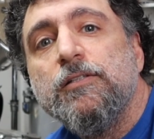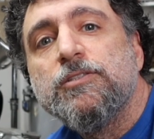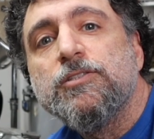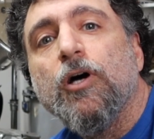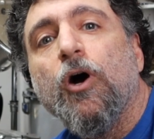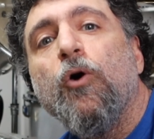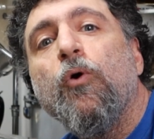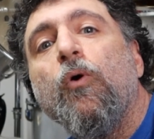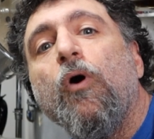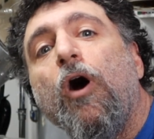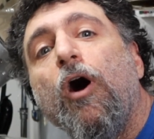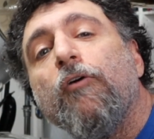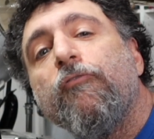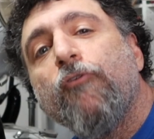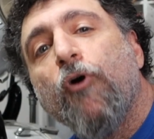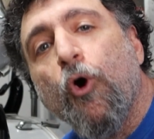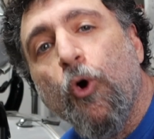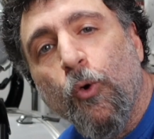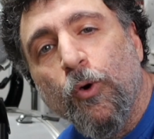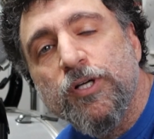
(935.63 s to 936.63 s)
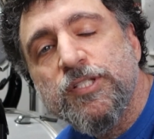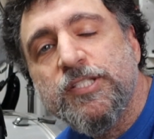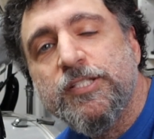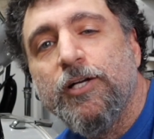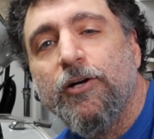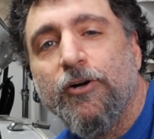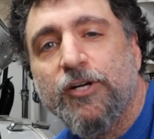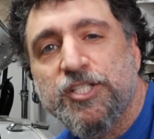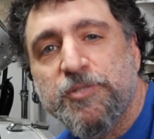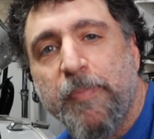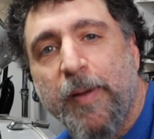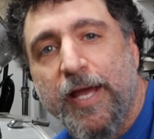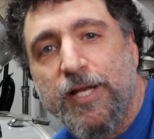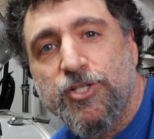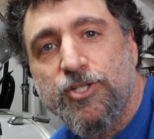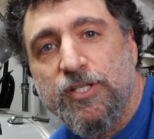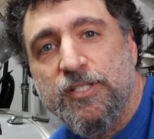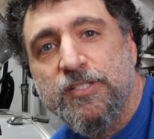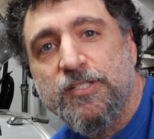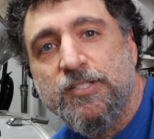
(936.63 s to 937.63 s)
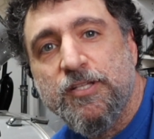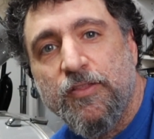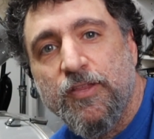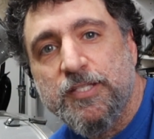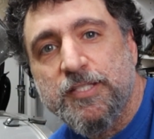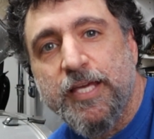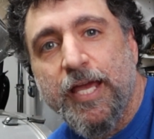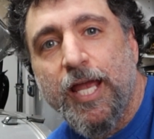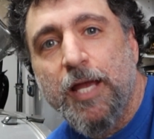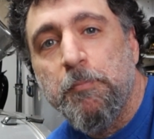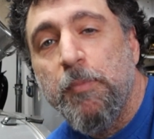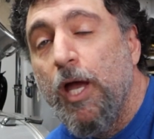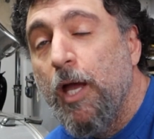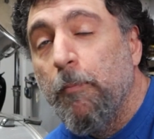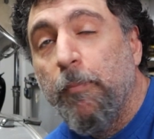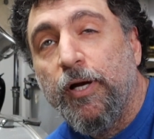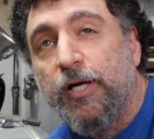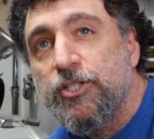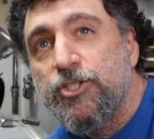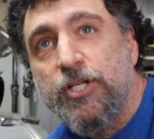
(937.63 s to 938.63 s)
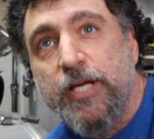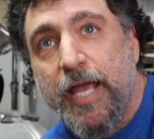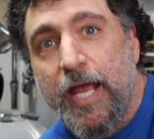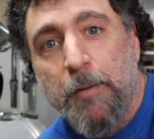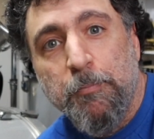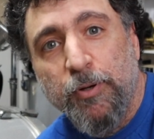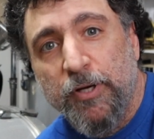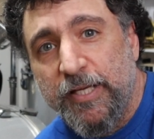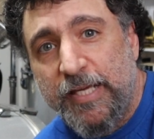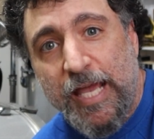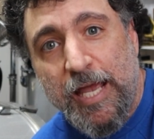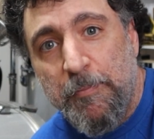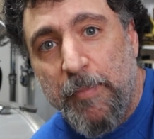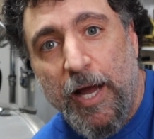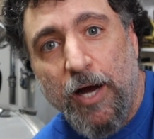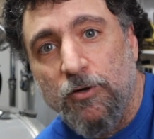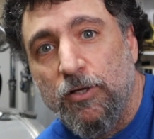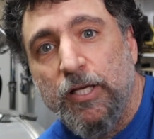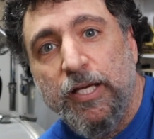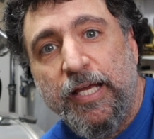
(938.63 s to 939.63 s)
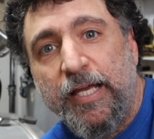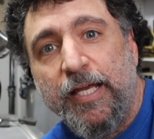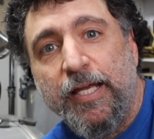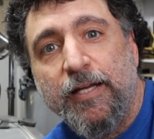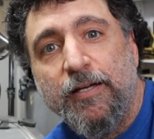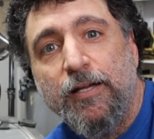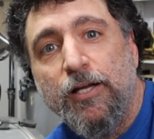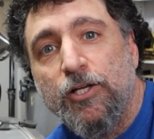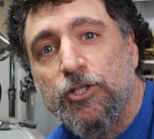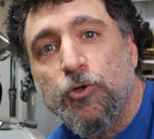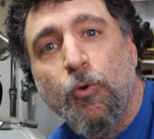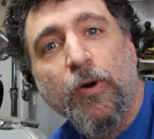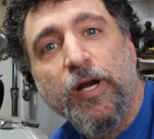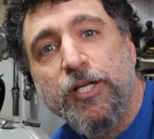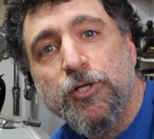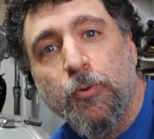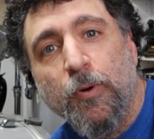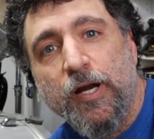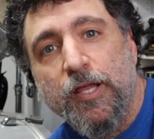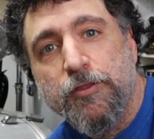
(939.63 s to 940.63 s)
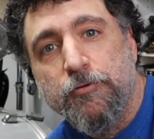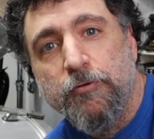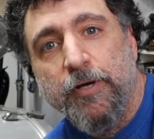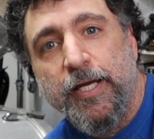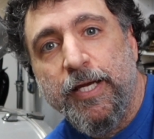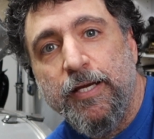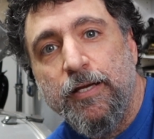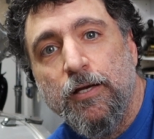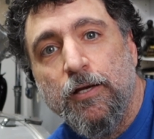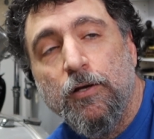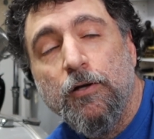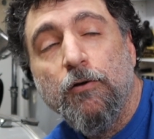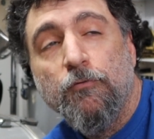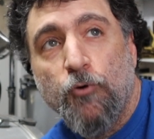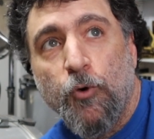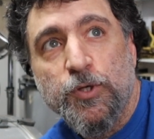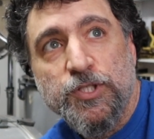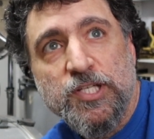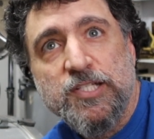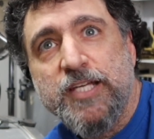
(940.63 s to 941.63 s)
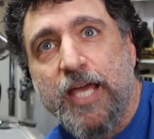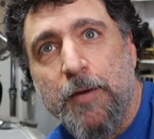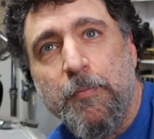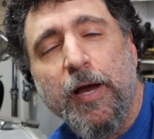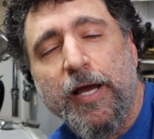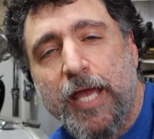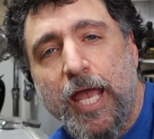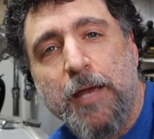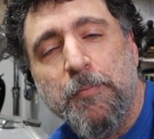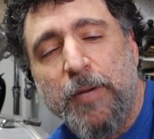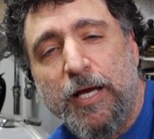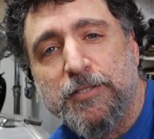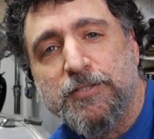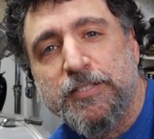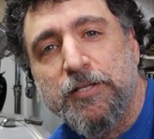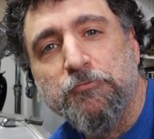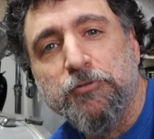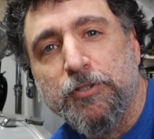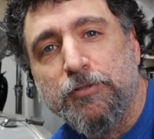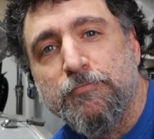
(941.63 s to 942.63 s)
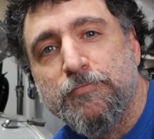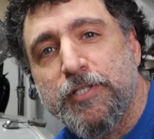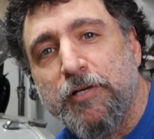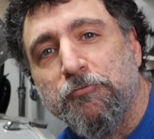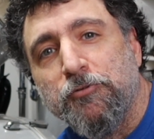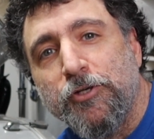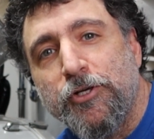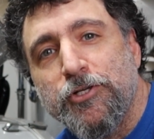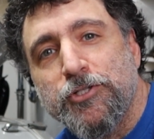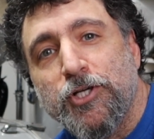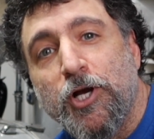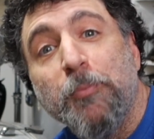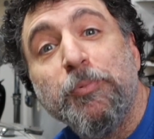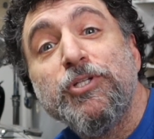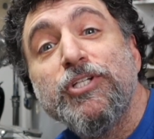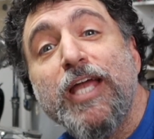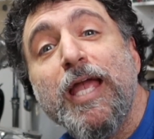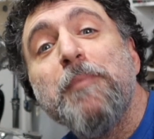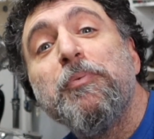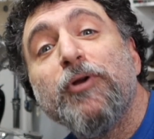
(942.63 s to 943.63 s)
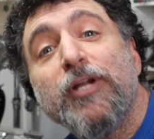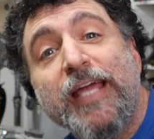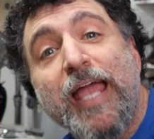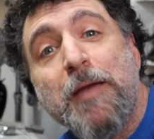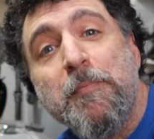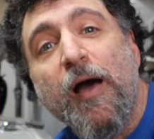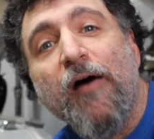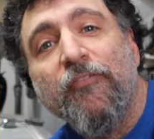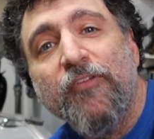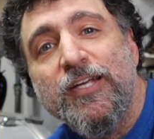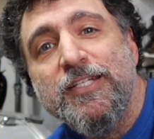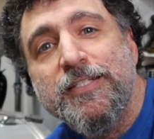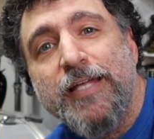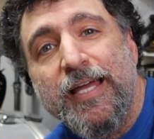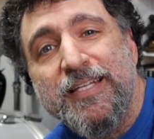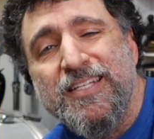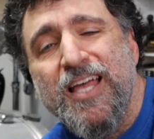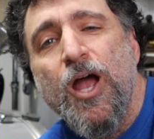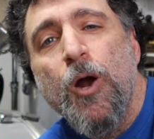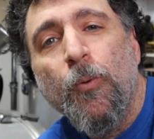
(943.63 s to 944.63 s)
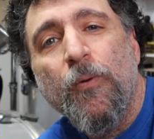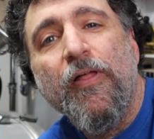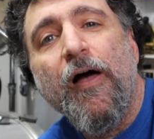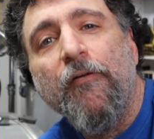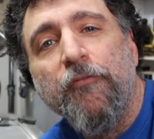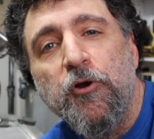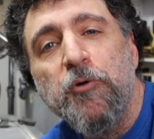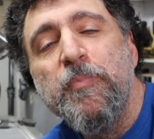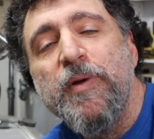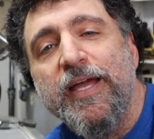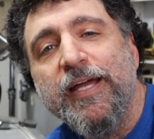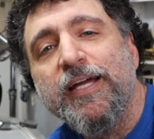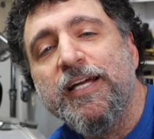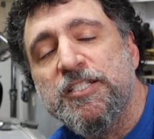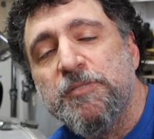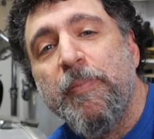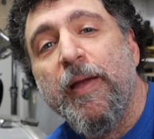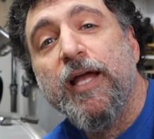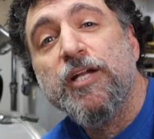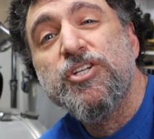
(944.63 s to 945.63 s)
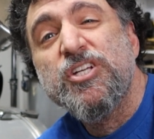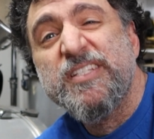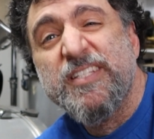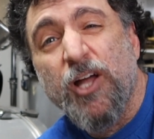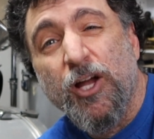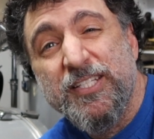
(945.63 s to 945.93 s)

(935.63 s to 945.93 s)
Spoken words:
So, of course, there are expansions to this game because you can't put a game out in 2023. Of course, this game came out several years ago, but you can't put a game out these days without there being expansions.